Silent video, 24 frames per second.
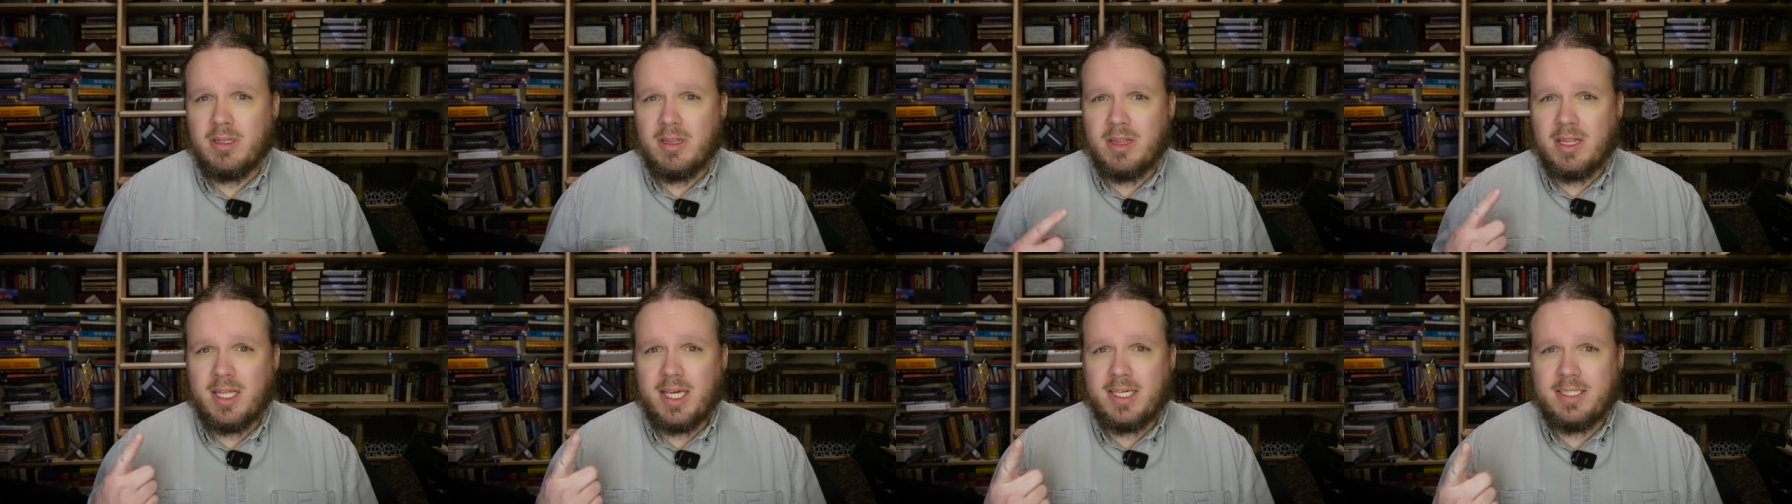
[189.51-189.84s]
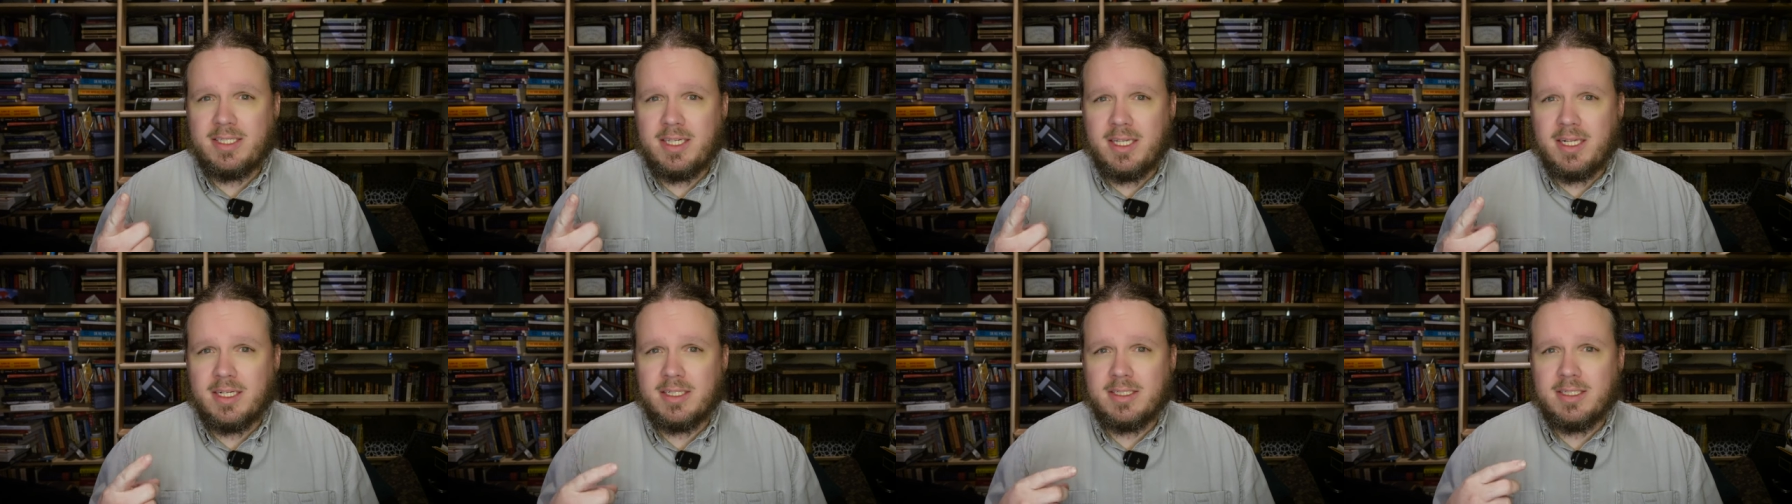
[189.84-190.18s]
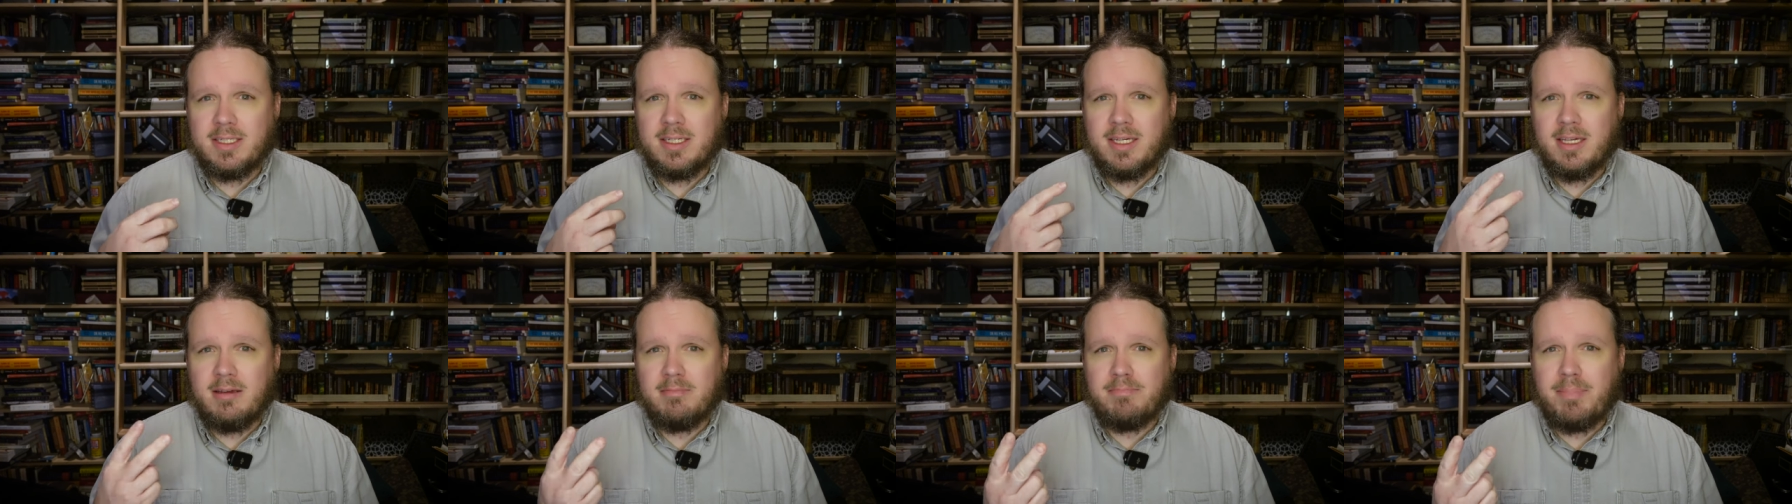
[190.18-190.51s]

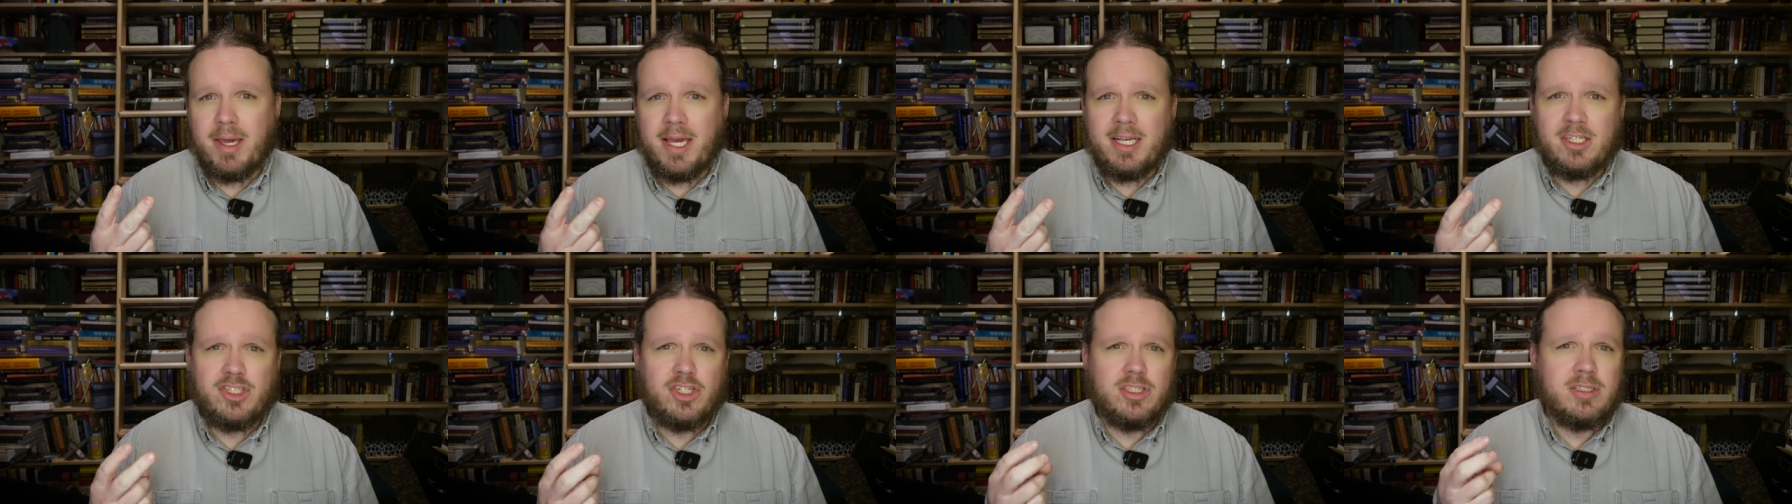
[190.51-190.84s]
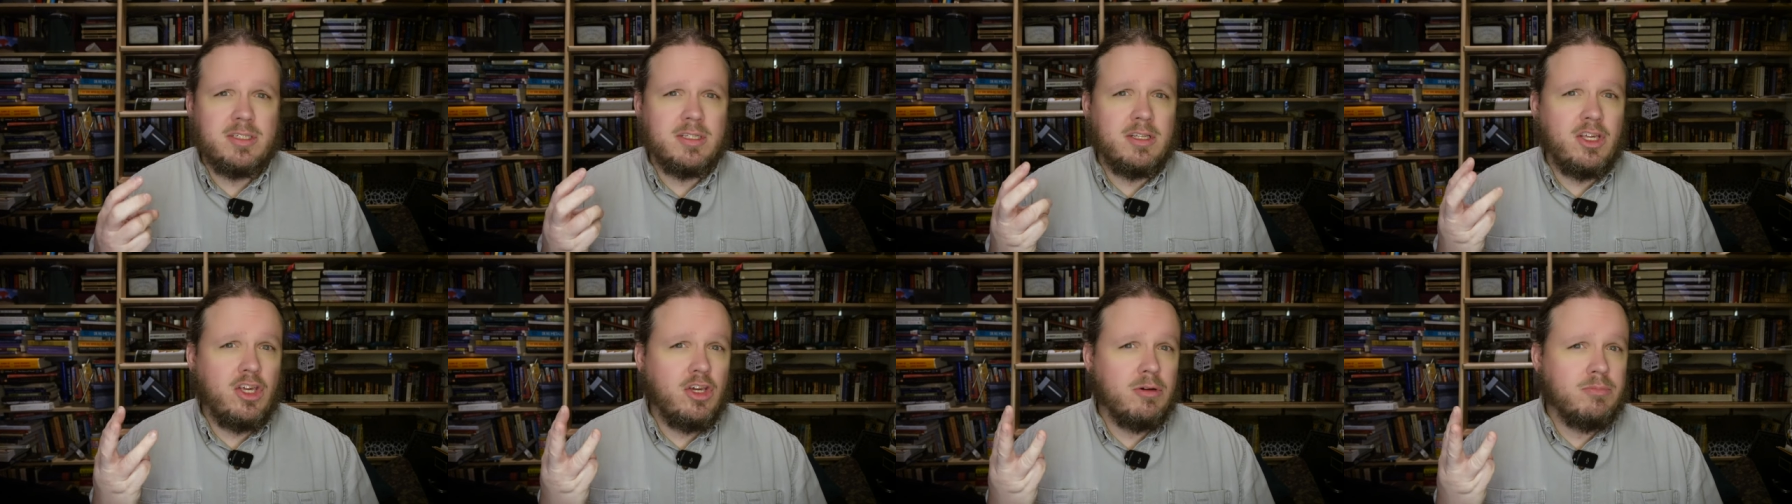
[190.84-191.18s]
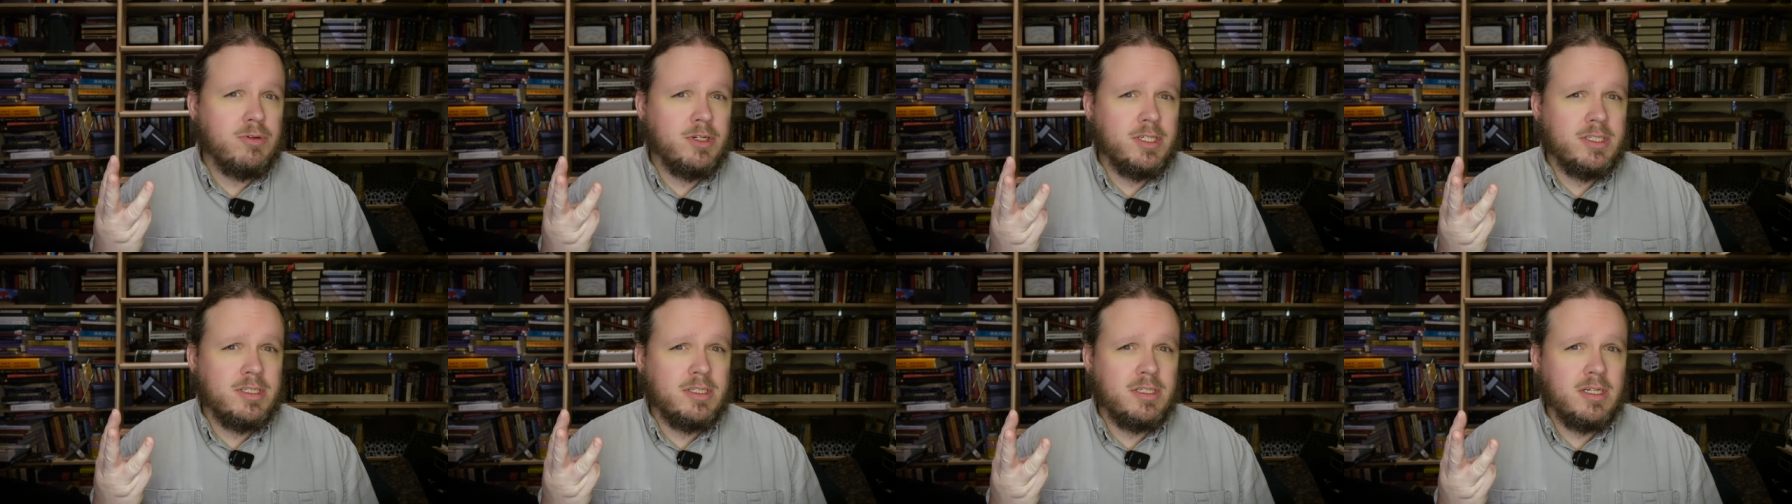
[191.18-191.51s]
laziness, impatience, and
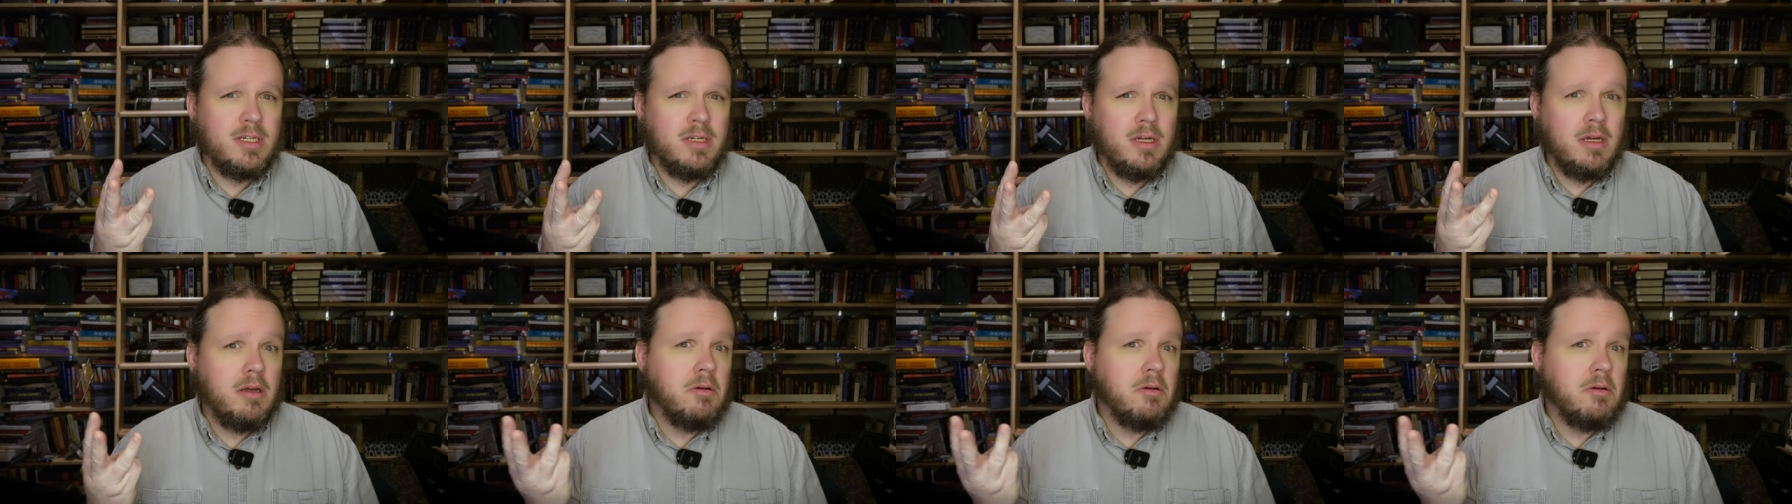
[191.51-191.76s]
hubris,